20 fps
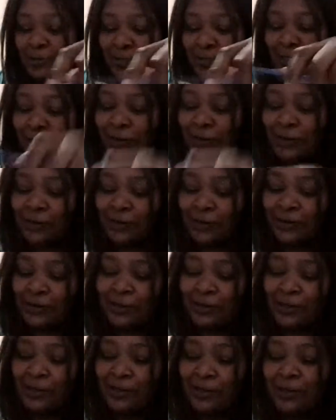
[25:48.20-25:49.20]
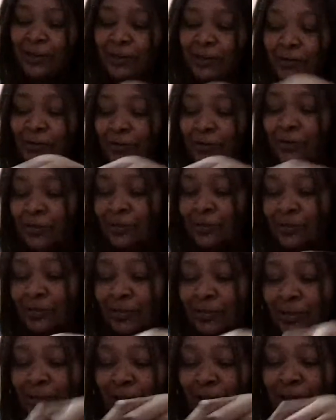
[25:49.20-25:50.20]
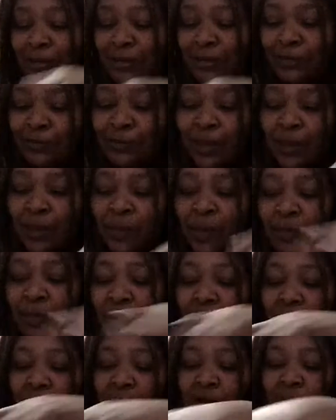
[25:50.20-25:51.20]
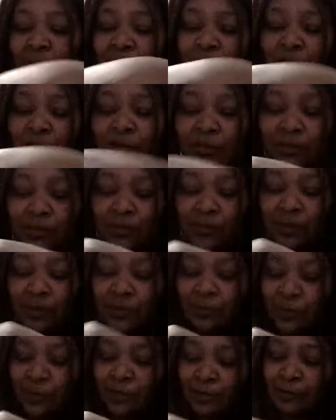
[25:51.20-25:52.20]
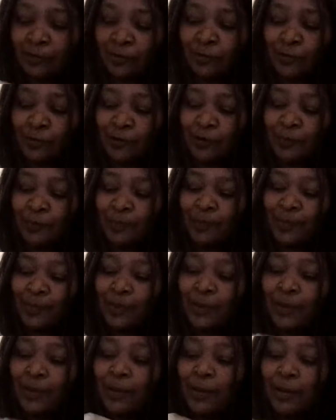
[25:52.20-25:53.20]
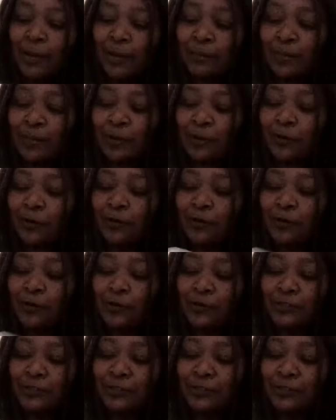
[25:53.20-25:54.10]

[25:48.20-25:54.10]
get her haircut. You got my baby up here swimming in water." But of course,